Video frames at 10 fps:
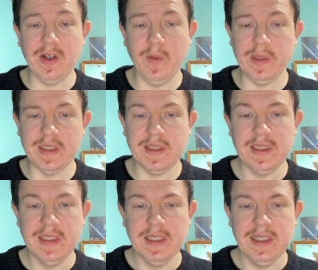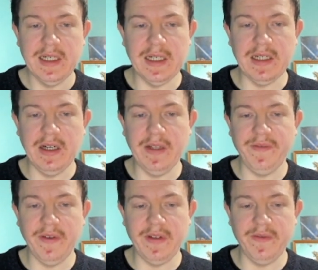copies. Only
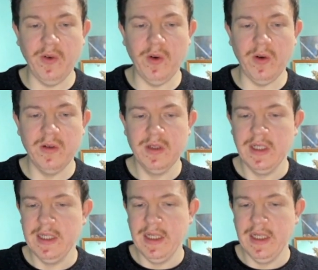54.